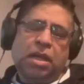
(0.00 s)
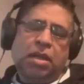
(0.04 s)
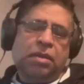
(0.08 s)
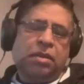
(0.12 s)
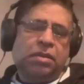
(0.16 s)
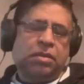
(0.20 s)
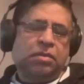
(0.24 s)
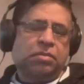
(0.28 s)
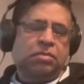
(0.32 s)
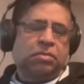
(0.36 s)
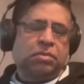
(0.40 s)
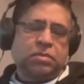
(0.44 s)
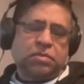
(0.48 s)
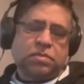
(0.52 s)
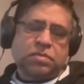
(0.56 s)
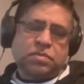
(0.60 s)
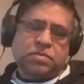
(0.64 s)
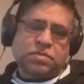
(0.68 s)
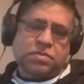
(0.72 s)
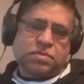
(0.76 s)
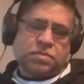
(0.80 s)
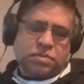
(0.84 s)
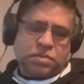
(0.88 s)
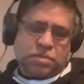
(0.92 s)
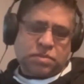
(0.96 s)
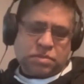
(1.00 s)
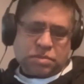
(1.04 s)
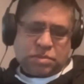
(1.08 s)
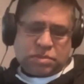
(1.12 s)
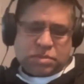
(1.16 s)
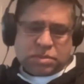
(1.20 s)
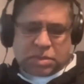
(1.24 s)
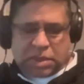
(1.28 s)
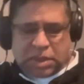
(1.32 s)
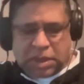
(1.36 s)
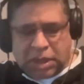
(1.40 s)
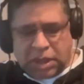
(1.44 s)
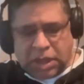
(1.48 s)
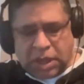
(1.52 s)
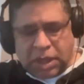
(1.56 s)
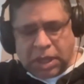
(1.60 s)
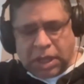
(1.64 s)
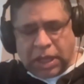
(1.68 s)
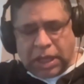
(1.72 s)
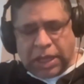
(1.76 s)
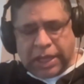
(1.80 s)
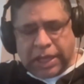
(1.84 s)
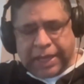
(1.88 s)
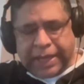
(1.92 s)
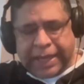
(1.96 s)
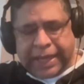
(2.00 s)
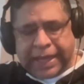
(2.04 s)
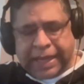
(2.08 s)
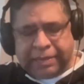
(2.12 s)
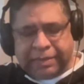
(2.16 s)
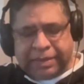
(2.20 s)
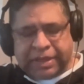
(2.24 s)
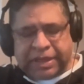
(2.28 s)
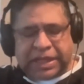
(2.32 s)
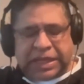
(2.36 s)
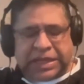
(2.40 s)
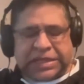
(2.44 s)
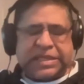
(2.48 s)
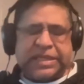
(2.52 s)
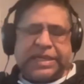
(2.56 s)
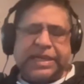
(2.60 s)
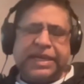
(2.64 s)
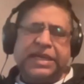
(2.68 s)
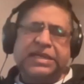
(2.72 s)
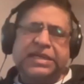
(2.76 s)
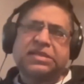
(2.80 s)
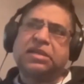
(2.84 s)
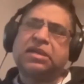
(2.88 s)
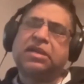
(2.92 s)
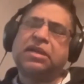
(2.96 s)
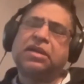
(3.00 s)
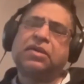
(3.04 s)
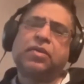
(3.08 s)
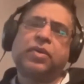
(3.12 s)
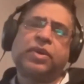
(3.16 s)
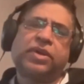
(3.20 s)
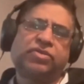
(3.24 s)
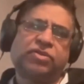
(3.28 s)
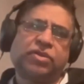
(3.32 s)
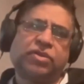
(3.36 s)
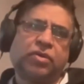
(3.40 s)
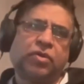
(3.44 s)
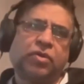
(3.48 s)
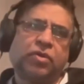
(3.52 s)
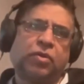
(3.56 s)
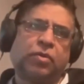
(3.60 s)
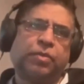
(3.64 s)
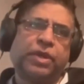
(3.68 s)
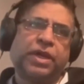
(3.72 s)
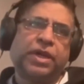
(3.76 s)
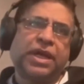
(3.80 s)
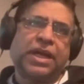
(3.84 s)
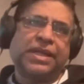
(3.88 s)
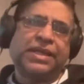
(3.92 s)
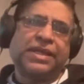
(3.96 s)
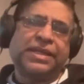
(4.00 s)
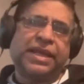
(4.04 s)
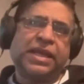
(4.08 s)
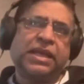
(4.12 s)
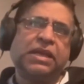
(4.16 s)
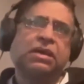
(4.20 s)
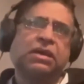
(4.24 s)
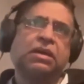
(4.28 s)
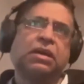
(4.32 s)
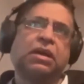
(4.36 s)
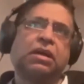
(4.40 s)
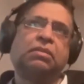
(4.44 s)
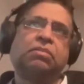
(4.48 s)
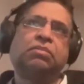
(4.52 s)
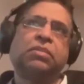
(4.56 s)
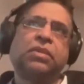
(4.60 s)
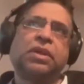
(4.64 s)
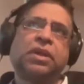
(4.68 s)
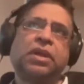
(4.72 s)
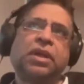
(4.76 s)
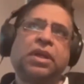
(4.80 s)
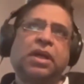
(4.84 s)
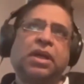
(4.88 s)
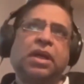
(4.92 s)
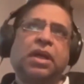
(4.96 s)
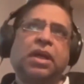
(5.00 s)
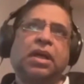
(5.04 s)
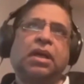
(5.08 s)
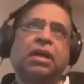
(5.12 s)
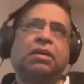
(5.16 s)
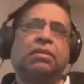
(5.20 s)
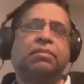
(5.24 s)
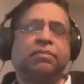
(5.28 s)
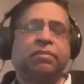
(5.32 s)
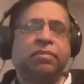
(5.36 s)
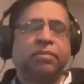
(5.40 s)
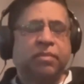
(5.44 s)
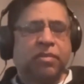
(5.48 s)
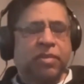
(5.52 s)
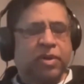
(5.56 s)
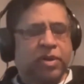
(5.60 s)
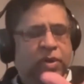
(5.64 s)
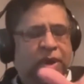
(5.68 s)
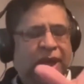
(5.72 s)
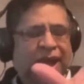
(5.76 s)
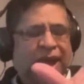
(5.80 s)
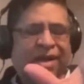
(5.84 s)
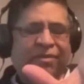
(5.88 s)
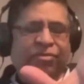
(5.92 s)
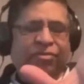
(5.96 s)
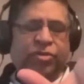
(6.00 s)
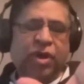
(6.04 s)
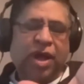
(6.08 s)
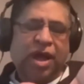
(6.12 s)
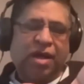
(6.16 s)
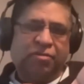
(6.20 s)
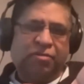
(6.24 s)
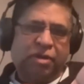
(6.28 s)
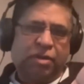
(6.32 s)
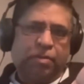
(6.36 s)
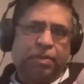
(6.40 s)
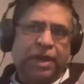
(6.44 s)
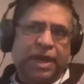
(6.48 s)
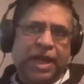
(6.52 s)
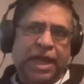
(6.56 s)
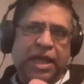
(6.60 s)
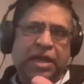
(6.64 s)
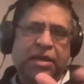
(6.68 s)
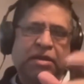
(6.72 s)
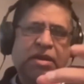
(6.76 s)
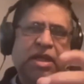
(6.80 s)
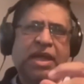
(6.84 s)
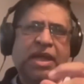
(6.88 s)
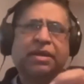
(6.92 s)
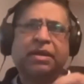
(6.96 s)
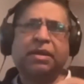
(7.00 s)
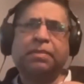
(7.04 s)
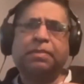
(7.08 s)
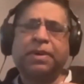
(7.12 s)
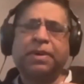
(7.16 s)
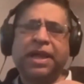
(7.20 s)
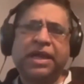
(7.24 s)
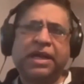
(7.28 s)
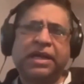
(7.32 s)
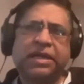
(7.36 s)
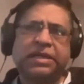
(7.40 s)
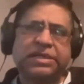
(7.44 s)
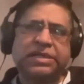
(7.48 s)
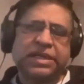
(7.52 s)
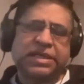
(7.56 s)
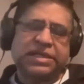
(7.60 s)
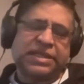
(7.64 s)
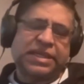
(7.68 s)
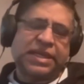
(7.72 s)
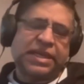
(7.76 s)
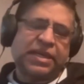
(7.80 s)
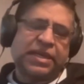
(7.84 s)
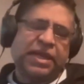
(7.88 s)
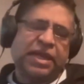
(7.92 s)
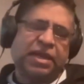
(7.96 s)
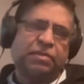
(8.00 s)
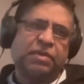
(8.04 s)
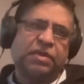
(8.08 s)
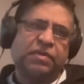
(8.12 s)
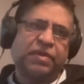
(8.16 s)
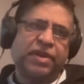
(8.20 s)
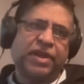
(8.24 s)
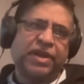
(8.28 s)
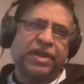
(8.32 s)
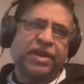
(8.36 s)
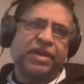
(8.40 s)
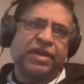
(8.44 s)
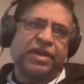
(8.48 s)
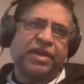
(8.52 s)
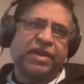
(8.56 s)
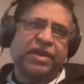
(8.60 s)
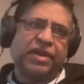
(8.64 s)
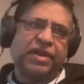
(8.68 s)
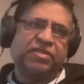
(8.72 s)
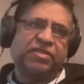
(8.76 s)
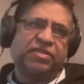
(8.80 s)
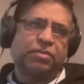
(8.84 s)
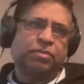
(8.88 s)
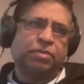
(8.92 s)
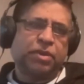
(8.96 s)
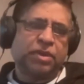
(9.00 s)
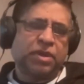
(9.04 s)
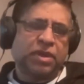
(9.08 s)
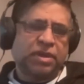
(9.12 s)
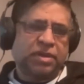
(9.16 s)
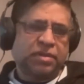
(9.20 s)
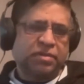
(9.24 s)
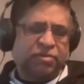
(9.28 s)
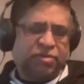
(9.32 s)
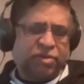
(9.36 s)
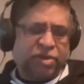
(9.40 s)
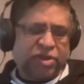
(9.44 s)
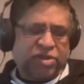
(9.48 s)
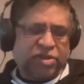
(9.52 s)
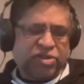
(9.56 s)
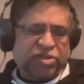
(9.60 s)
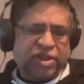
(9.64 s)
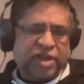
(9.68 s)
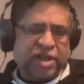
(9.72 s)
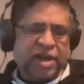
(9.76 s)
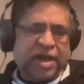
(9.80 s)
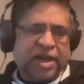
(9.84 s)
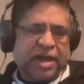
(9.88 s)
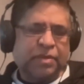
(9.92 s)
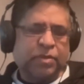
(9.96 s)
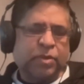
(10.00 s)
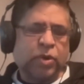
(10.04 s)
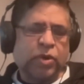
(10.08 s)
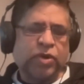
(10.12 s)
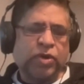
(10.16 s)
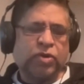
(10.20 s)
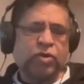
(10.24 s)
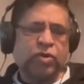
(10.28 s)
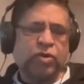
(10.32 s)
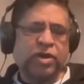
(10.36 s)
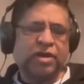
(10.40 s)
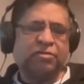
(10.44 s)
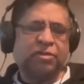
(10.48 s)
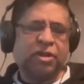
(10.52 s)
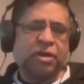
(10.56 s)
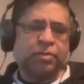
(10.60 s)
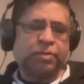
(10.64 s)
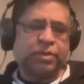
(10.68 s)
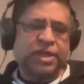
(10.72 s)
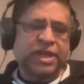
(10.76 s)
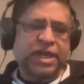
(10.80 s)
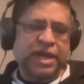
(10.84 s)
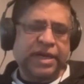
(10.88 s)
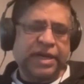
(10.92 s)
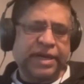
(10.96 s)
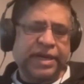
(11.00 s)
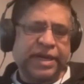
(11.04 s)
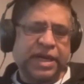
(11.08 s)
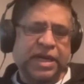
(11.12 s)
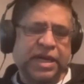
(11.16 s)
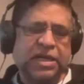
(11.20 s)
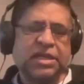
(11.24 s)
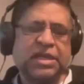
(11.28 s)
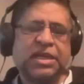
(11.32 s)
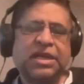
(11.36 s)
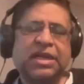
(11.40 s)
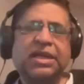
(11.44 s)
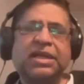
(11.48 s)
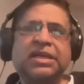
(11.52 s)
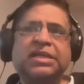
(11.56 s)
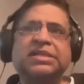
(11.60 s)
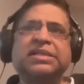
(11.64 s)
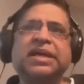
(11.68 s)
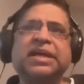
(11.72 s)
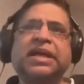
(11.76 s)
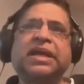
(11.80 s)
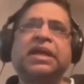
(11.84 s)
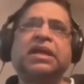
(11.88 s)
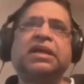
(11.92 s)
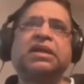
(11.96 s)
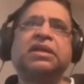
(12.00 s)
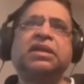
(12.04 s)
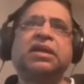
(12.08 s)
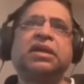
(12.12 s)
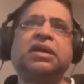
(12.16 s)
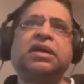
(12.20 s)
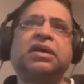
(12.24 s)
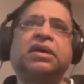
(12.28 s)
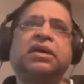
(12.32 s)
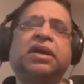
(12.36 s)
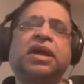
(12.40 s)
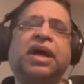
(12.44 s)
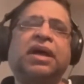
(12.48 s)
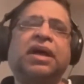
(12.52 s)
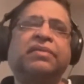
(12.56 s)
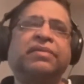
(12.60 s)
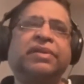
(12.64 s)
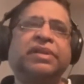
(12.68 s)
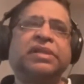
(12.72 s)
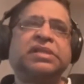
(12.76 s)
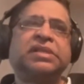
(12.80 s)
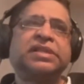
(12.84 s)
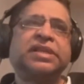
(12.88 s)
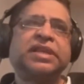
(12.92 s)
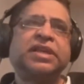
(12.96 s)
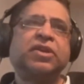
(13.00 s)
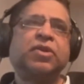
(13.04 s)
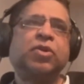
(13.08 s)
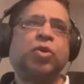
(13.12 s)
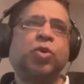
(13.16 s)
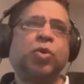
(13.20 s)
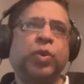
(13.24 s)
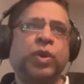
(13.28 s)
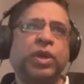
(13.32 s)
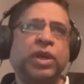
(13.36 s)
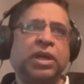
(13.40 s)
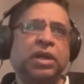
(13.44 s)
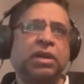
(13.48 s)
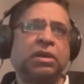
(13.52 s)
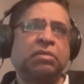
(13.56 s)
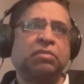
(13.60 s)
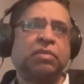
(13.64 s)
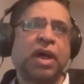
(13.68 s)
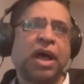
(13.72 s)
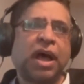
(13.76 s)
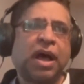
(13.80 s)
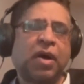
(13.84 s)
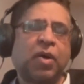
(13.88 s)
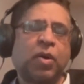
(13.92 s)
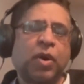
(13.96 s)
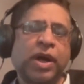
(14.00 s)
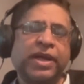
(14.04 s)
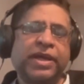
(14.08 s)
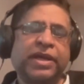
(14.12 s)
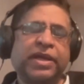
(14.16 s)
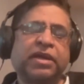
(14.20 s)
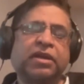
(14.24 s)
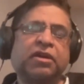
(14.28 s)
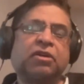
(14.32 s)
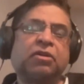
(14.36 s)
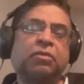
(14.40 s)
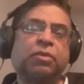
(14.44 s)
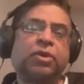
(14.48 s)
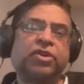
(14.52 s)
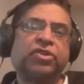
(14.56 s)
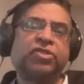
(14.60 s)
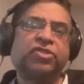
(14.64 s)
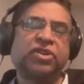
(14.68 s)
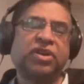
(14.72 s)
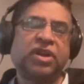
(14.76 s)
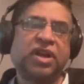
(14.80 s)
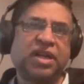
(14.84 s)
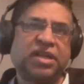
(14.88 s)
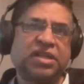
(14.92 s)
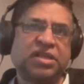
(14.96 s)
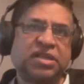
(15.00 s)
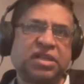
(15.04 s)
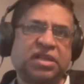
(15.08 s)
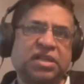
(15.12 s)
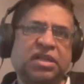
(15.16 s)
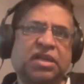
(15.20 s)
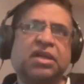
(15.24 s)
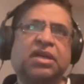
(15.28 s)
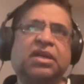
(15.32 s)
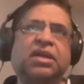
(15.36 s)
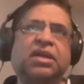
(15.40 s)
do they survive in that situations? Yeah, I mean, that's an excellent question, Gopi. I think you have to have a plan. And the plan, as I said, can be very simple. First year, I'm going to develop the idea. Second year, I will see how I can commercialize it,